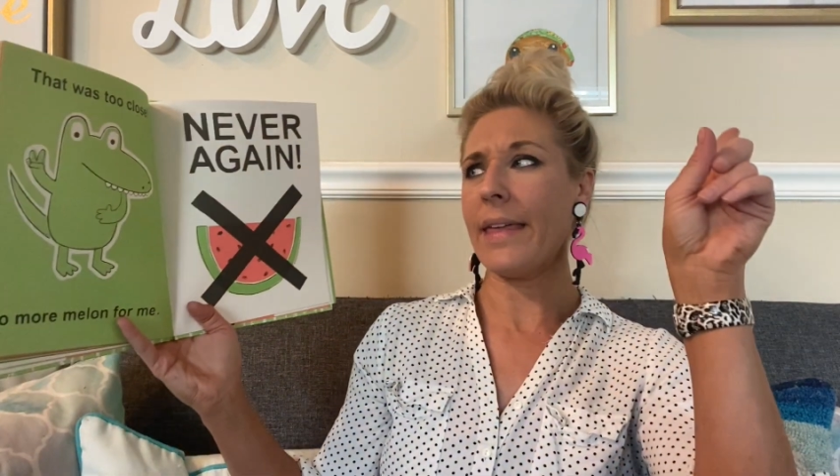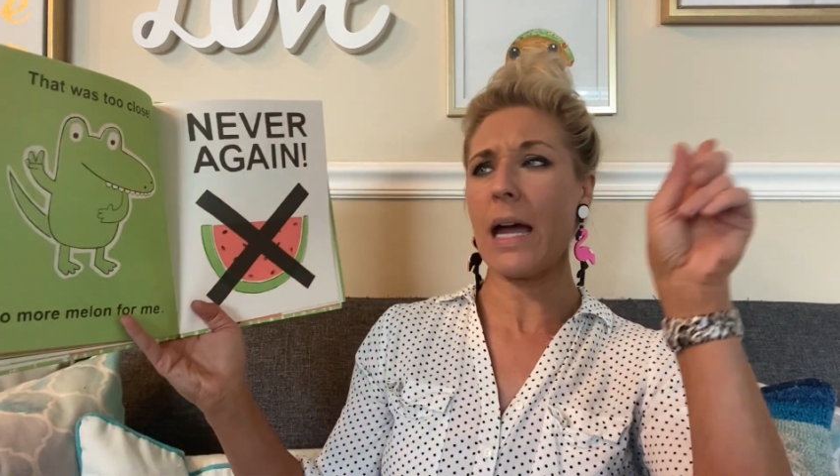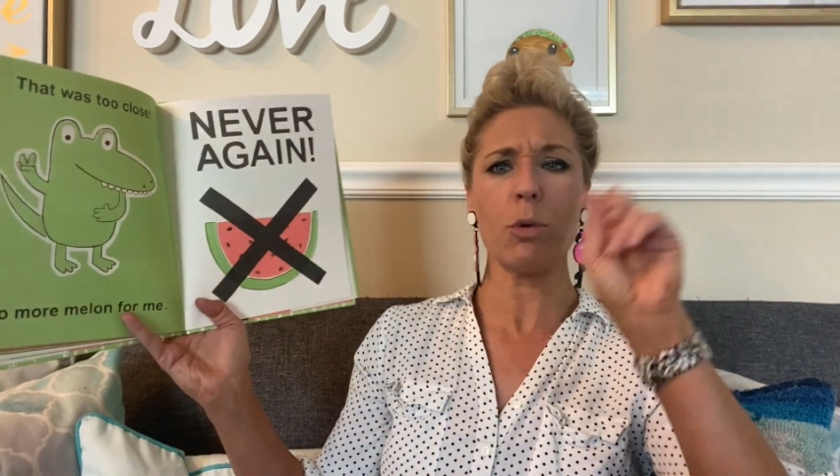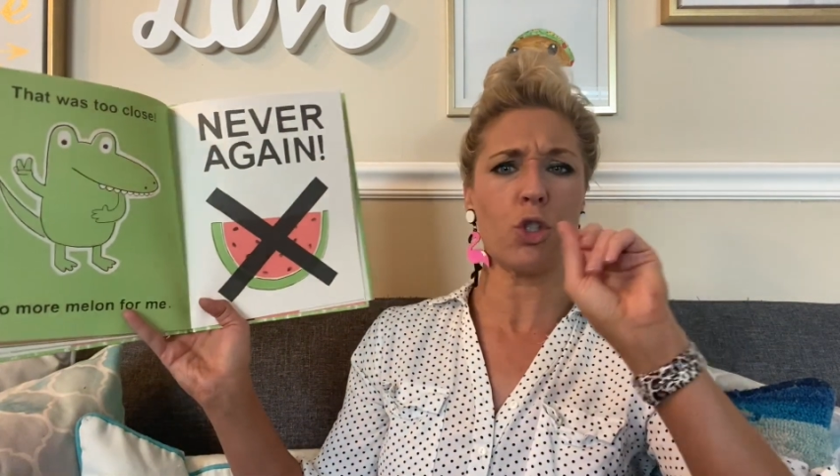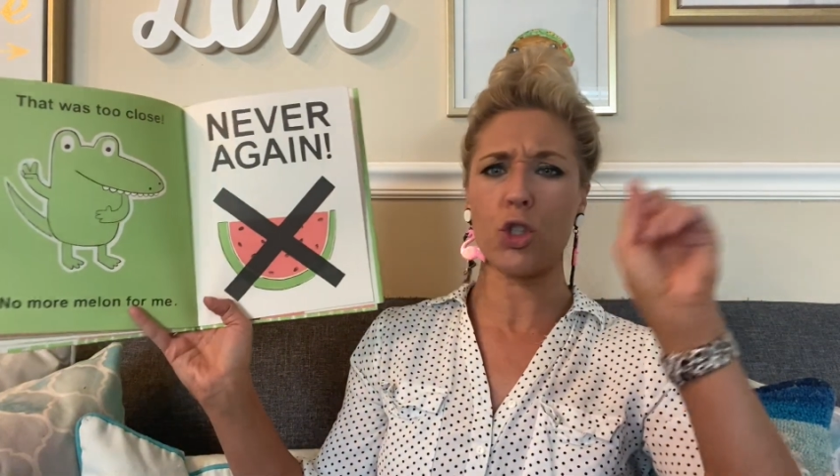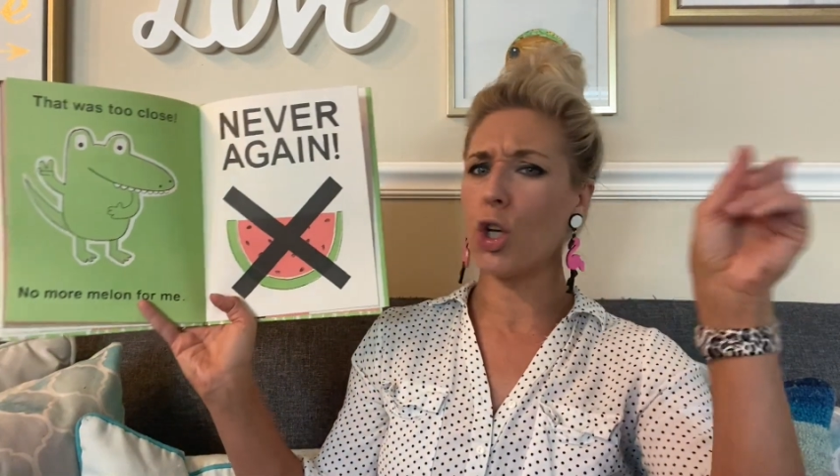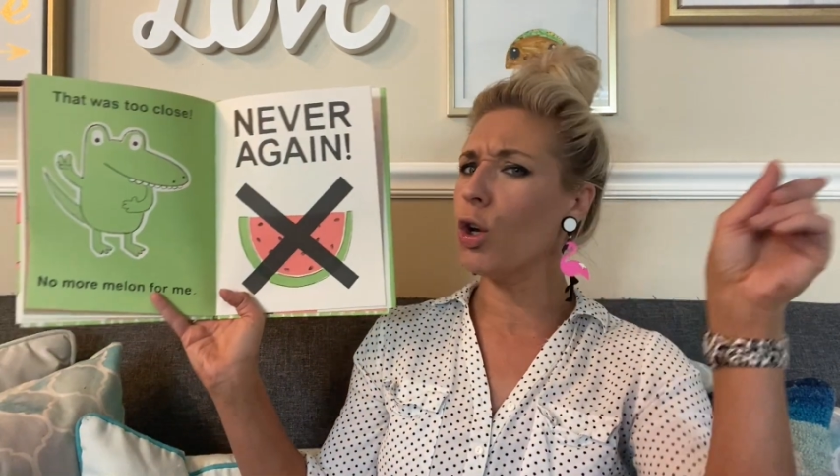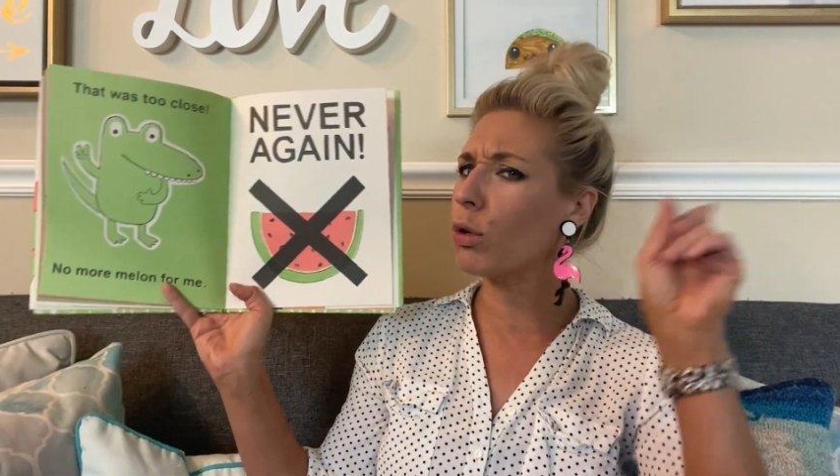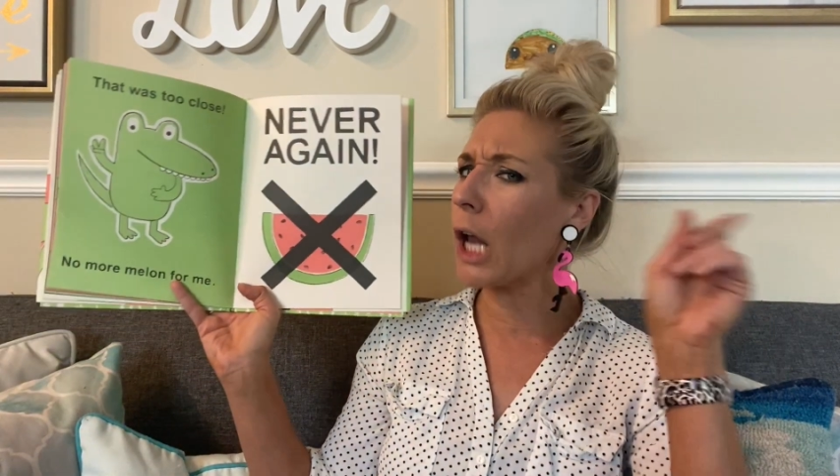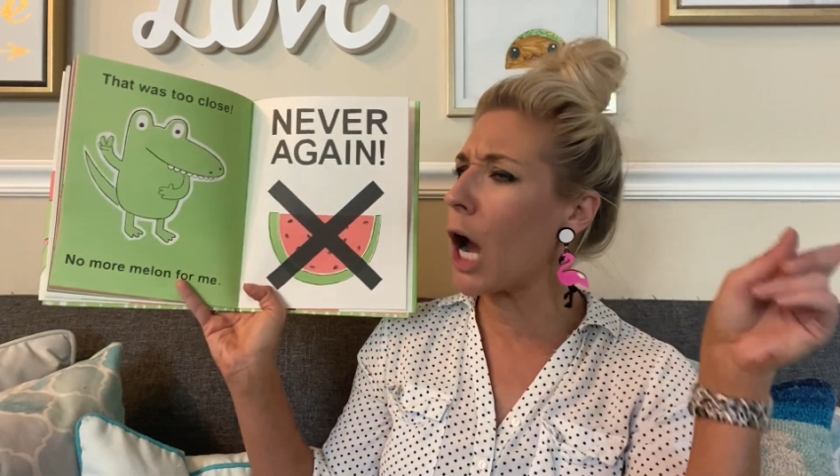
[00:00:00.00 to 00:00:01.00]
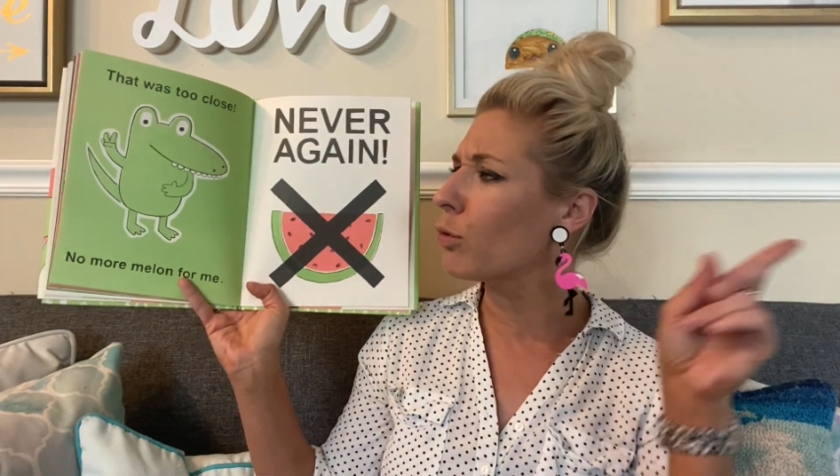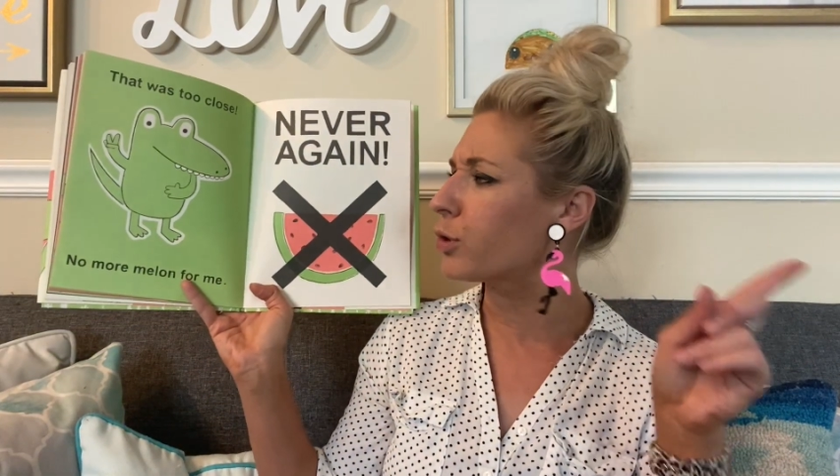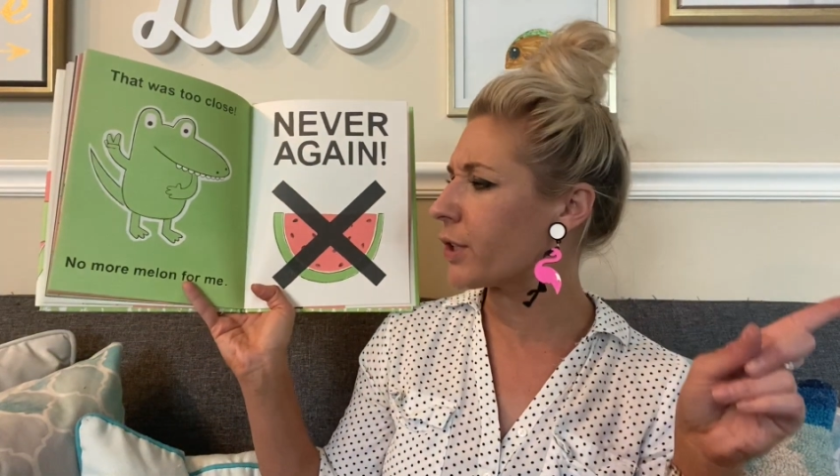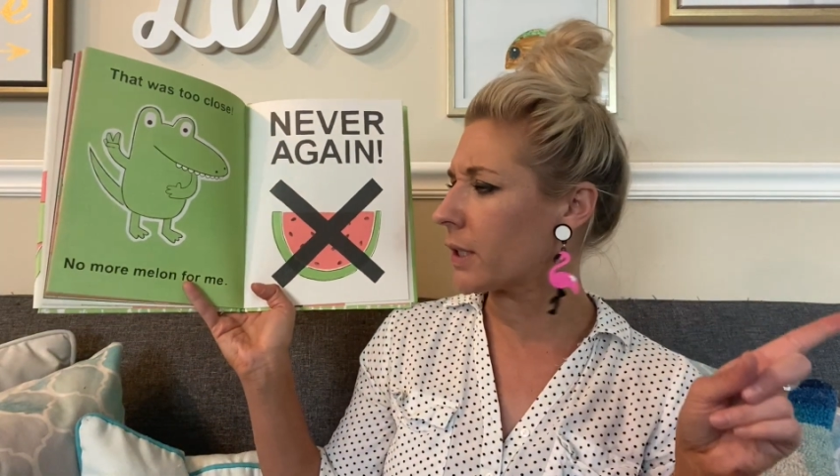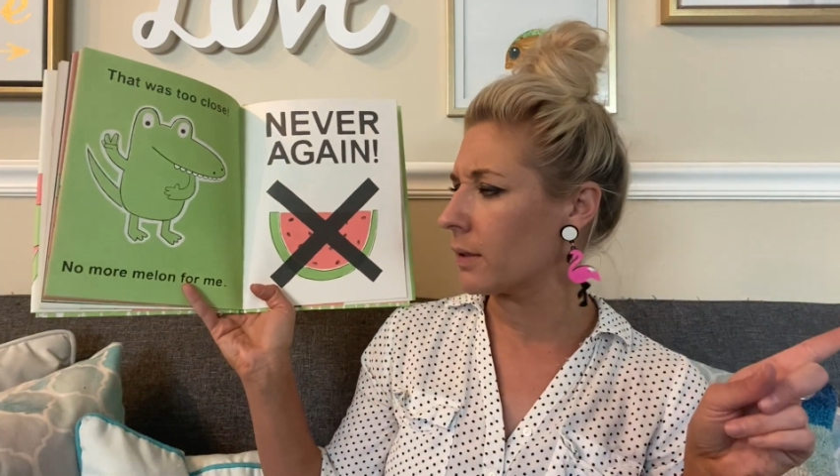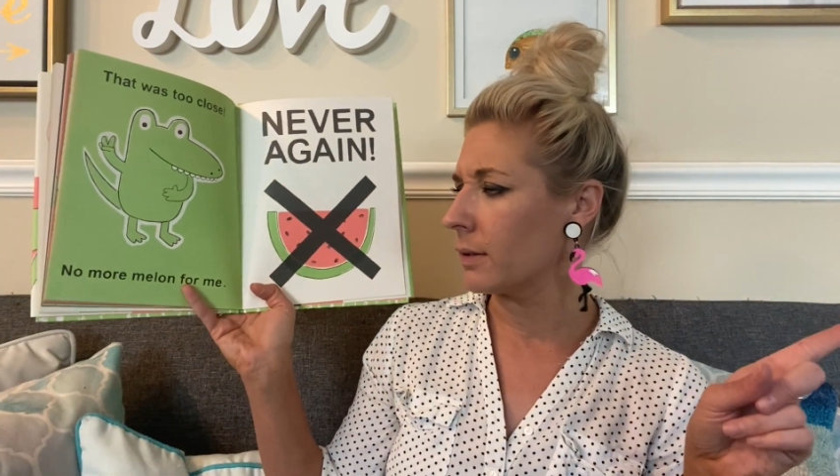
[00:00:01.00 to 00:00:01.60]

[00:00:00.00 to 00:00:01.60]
that was too close.